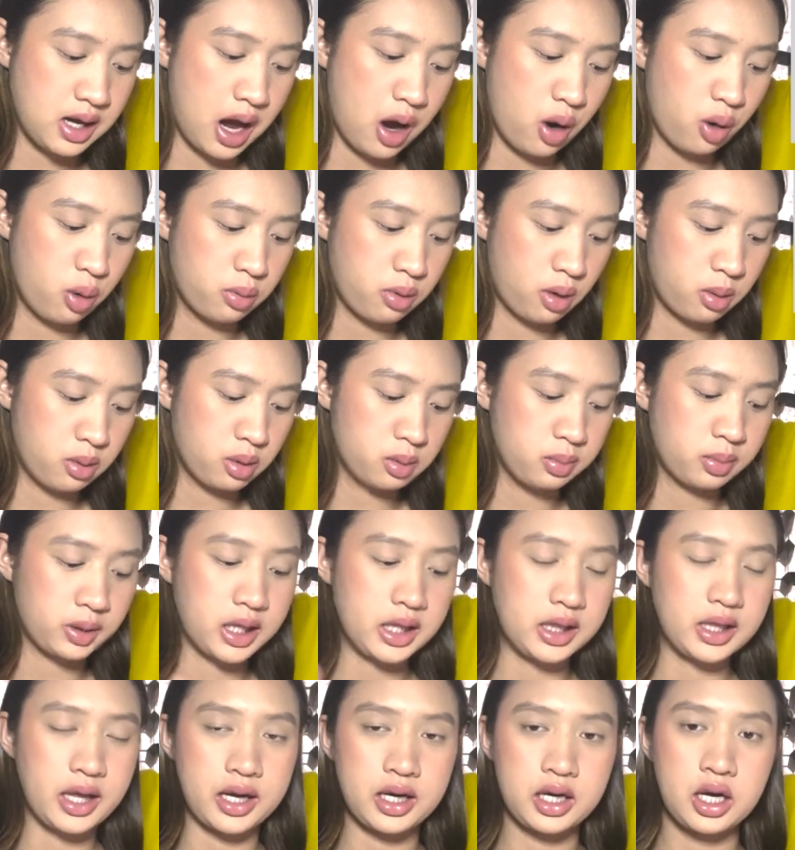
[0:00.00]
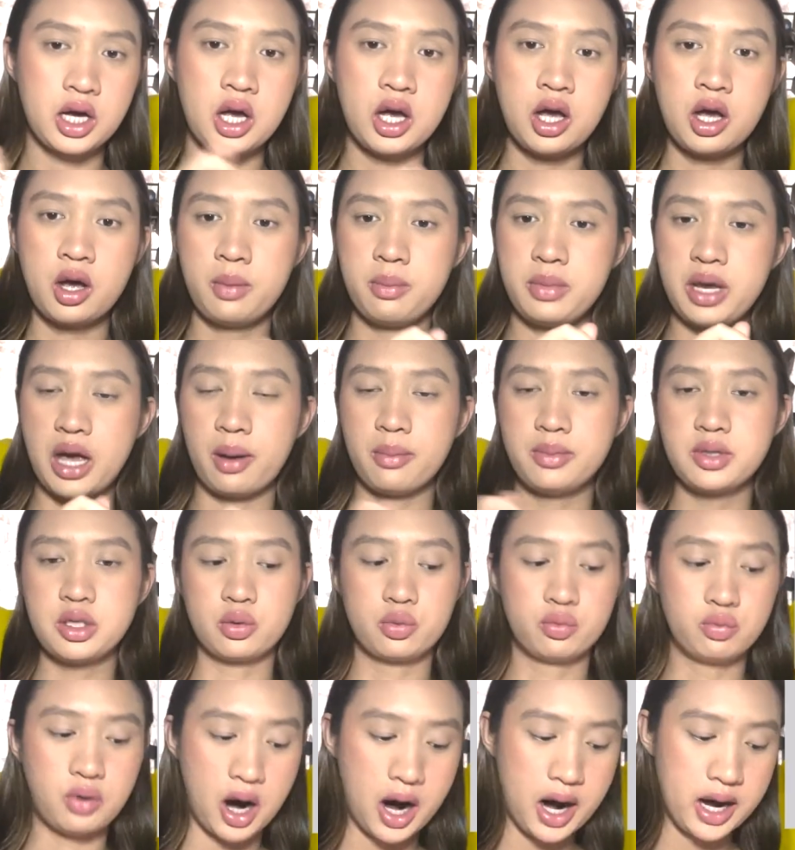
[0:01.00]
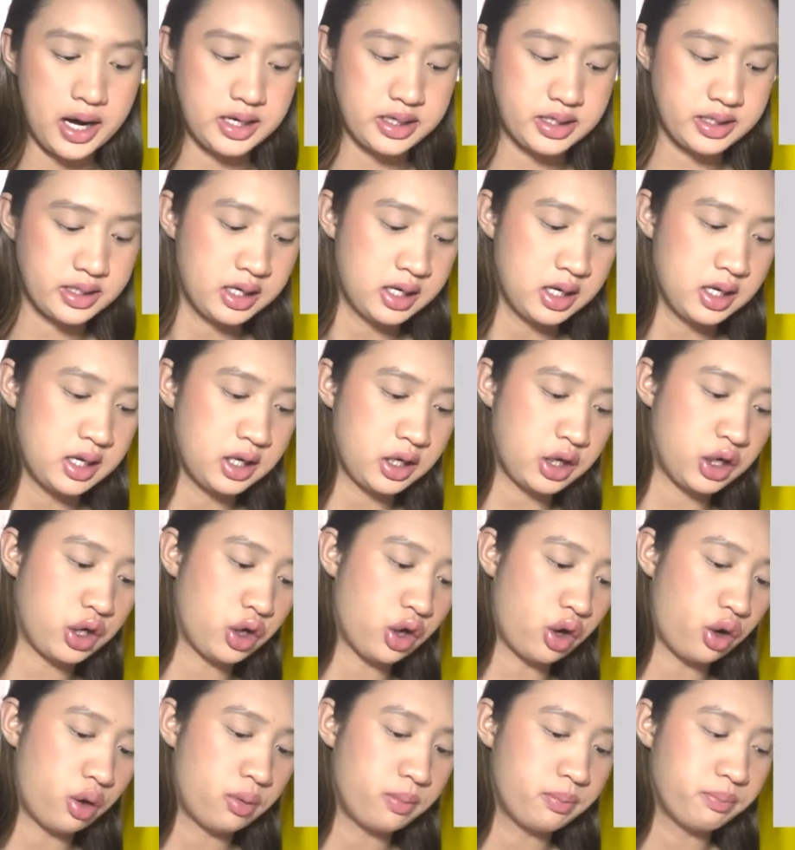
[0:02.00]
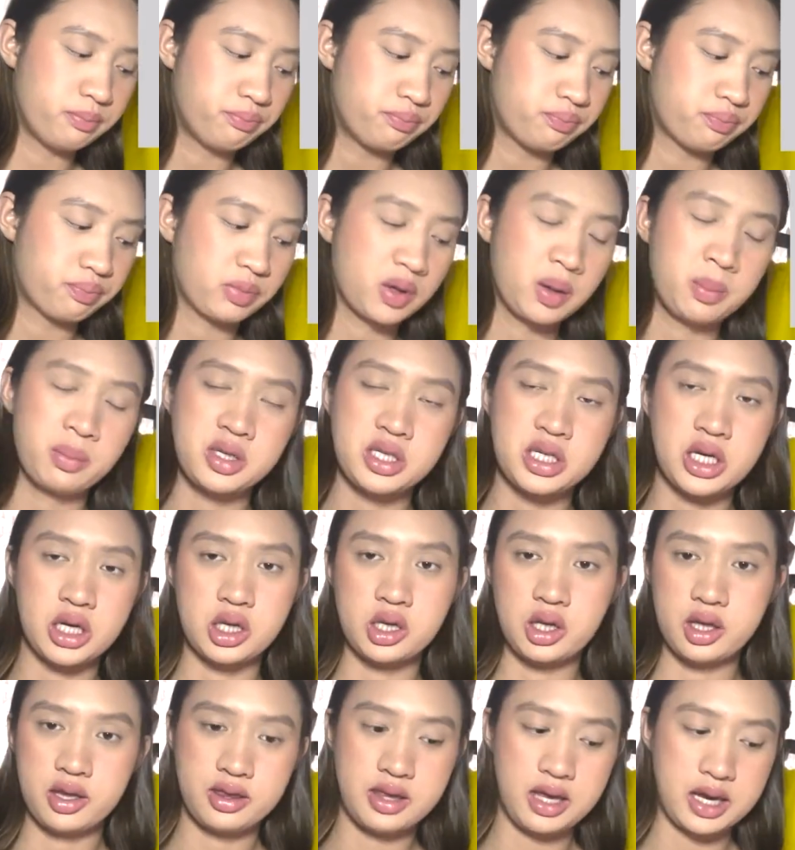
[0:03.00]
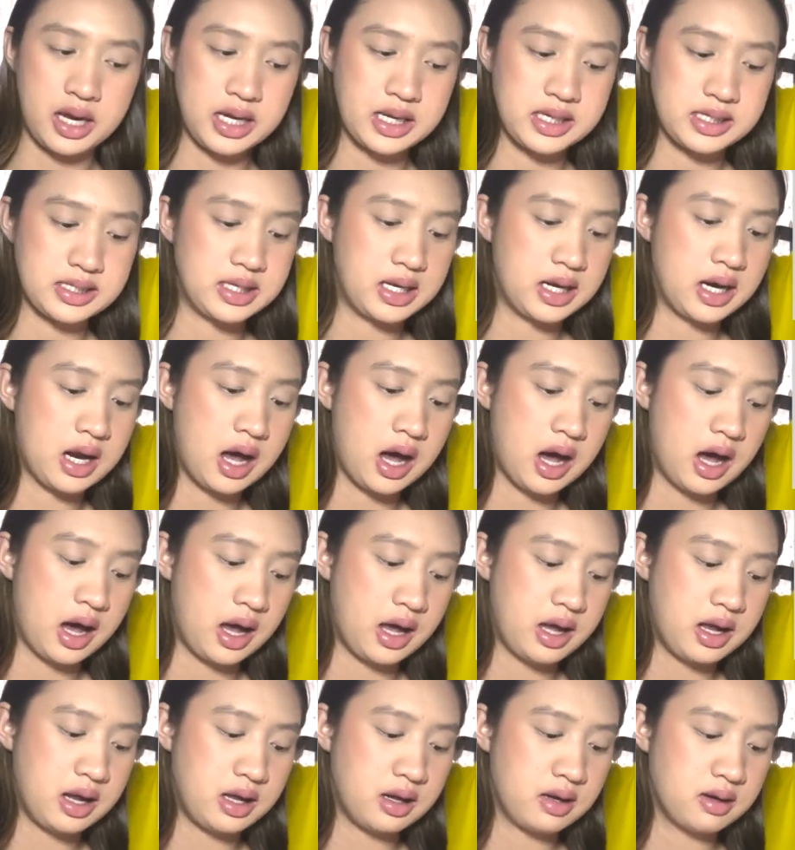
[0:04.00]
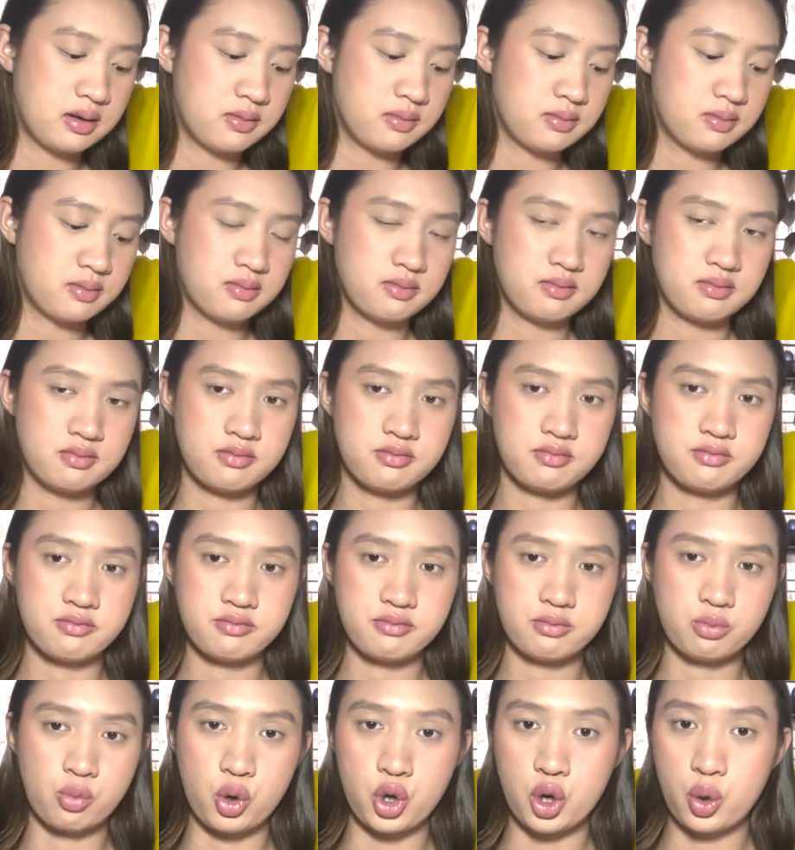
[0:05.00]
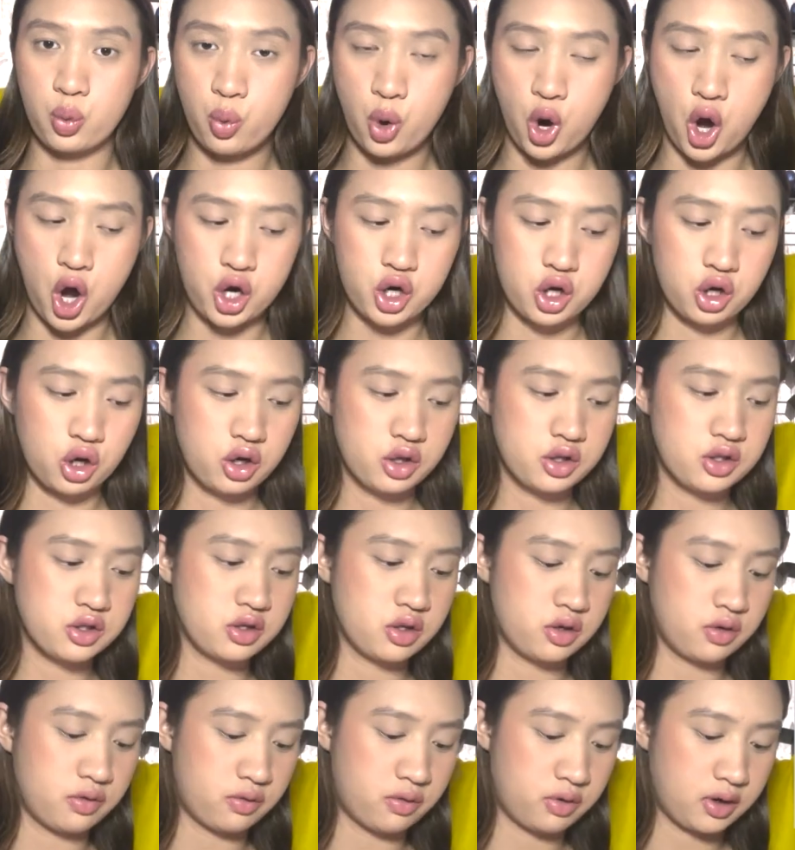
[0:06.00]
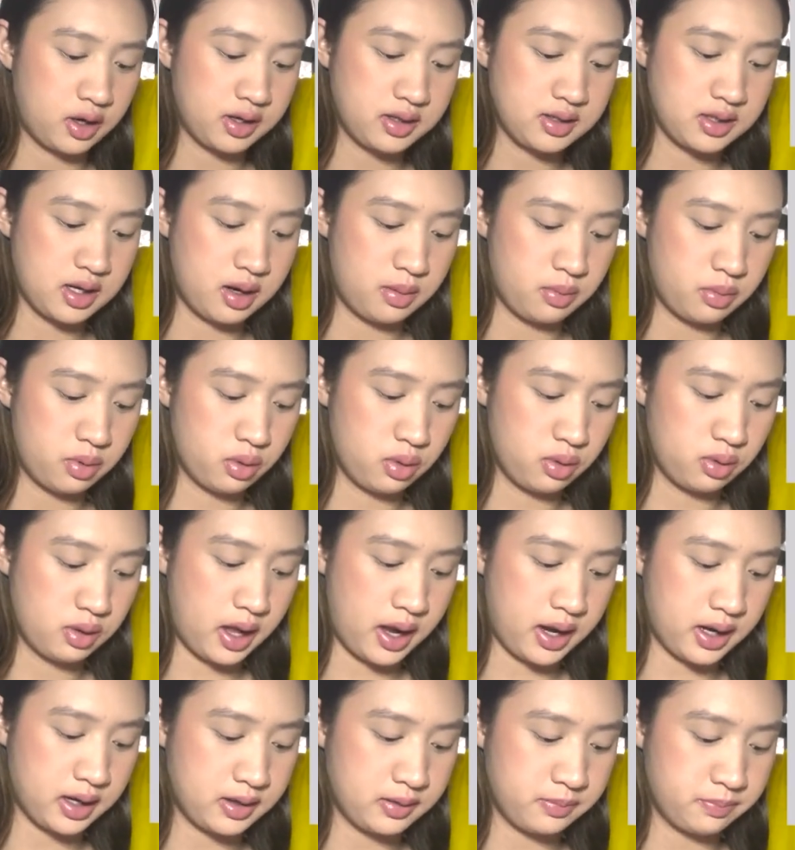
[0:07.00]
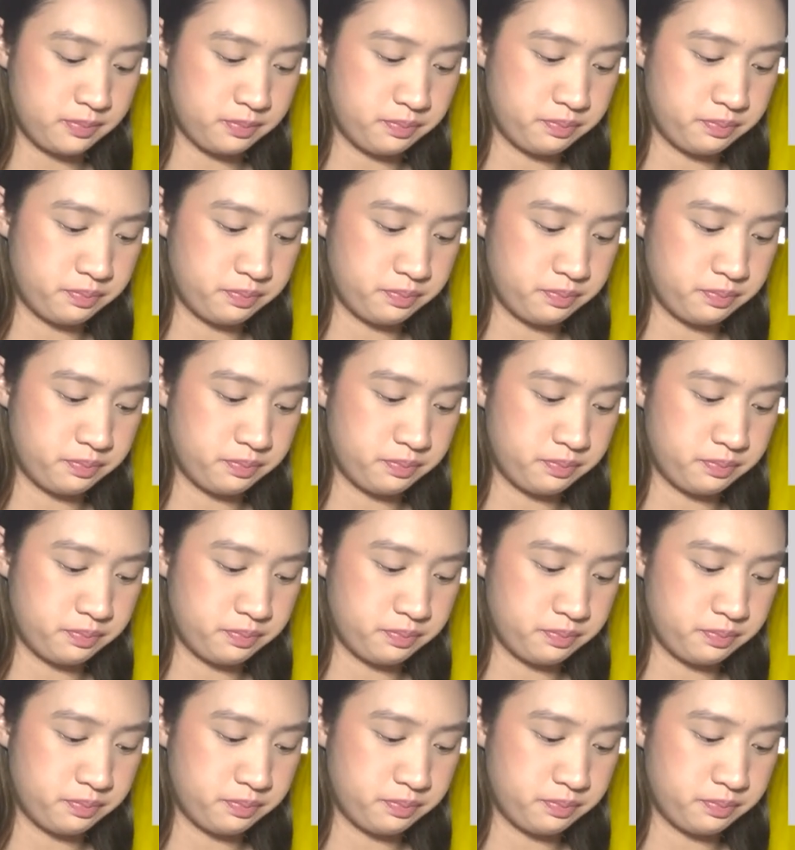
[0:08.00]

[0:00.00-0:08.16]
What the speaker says: I will probably like be able to write, you know, particular things that I want to work on. So for example, like